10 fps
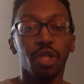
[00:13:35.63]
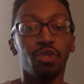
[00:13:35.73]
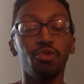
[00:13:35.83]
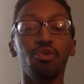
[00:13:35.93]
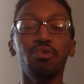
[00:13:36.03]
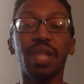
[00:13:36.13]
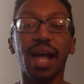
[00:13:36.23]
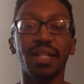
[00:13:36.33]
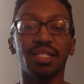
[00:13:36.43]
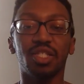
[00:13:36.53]
You do
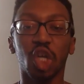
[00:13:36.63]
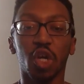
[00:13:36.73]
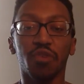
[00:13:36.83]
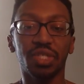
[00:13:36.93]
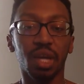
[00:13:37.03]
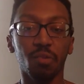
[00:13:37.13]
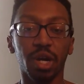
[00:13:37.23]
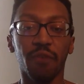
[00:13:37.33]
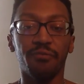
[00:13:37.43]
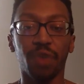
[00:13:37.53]
not deserve
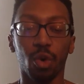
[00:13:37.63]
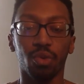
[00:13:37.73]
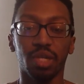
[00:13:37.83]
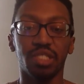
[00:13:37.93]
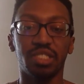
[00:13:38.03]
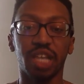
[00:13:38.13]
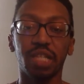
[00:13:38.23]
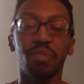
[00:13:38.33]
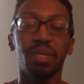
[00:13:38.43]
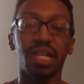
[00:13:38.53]
someone a vote
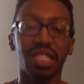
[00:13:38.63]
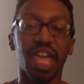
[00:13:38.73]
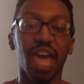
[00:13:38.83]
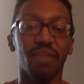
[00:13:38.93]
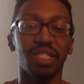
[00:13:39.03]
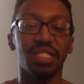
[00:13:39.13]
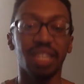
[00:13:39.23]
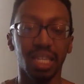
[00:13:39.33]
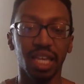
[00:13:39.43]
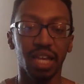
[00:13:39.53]
just because they have a
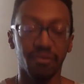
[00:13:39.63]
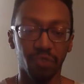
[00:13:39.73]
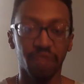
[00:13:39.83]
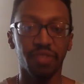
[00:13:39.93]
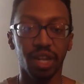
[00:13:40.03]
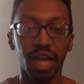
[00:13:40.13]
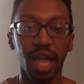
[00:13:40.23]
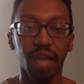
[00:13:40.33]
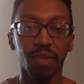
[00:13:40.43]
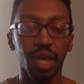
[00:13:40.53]
D in front of their
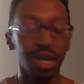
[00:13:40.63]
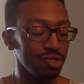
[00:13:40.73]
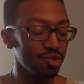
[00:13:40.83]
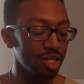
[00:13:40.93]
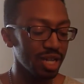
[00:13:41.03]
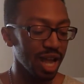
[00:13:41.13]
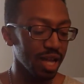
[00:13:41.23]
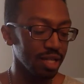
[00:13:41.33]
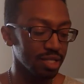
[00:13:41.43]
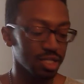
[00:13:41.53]
name. You do
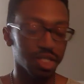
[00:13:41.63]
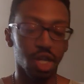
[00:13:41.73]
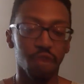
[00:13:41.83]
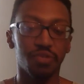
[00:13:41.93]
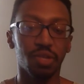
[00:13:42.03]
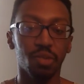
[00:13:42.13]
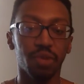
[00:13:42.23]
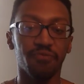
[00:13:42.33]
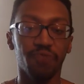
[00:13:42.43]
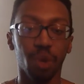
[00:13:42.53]
not deserve
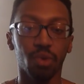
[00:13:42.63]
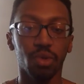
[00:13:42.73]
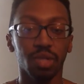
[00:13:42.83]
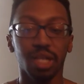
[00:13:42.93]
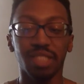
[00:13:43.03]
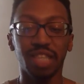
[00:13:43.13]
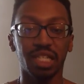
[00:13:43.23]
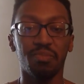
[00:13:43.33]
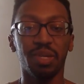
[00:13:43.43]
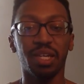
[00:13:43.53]
someone a vote
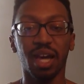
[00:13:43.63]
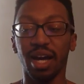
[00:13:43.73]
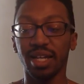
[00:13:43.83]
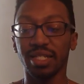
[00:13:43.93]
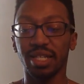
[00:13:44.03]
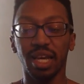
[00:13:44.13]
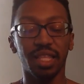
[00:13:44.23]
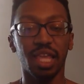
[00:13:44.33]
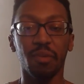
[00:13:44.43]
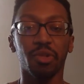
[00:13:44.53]
just because
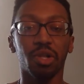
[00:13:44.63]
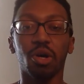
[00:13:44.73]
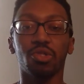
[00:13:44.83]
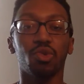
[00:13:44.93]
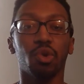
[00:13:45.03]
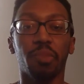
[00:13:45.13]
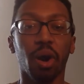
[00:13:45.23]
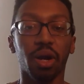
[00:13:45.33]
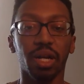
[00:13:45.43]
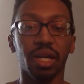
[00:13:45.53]
they belong to a
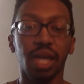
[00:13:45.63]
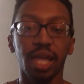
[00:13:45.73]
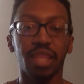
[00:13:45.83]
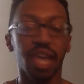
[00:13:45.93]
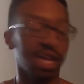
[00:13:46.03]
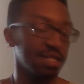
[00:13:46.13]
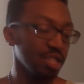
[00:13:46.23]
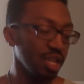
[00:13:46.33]
party that